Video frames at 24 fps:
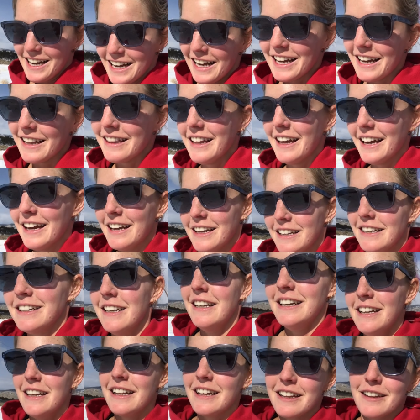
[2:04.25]
And then
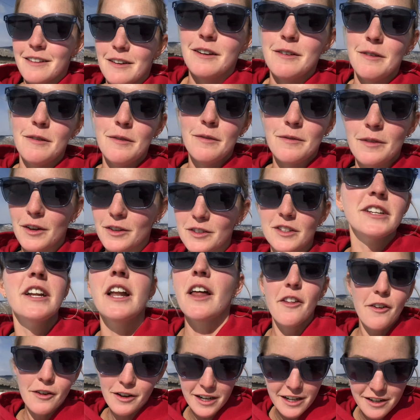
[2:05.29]
there's
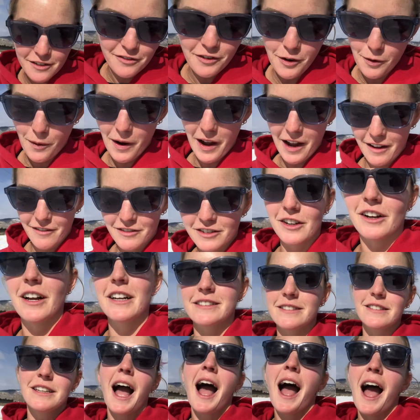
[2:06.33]
another 80-foot wave and you're like,
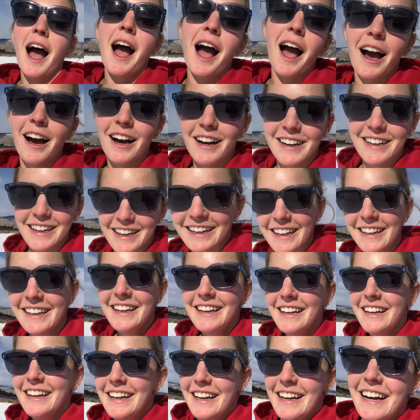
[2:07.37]
ah!
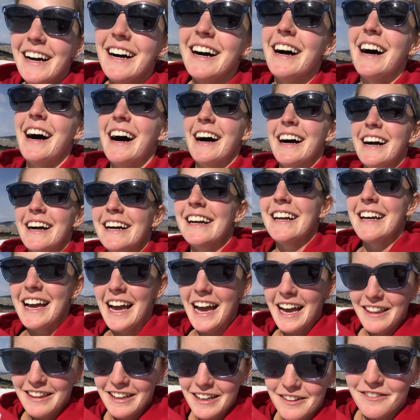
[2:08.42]
And
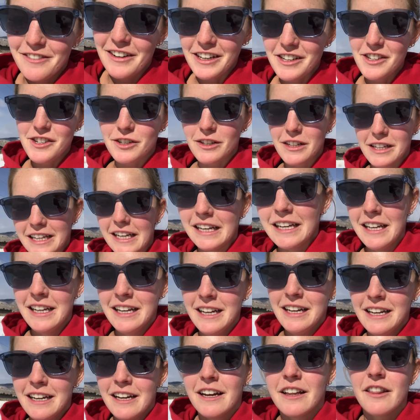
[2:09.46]
then eventually
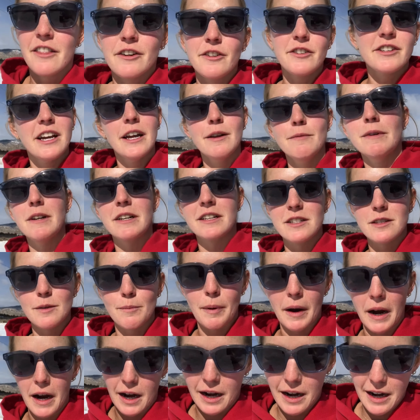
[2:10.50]
they're 10 minutes
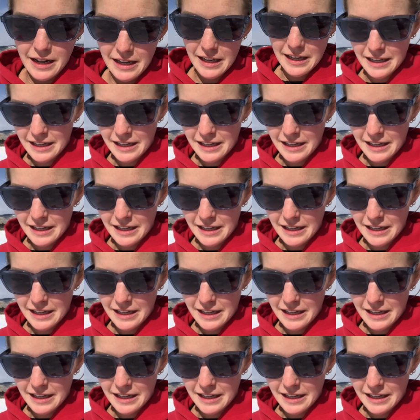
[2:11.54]
apart.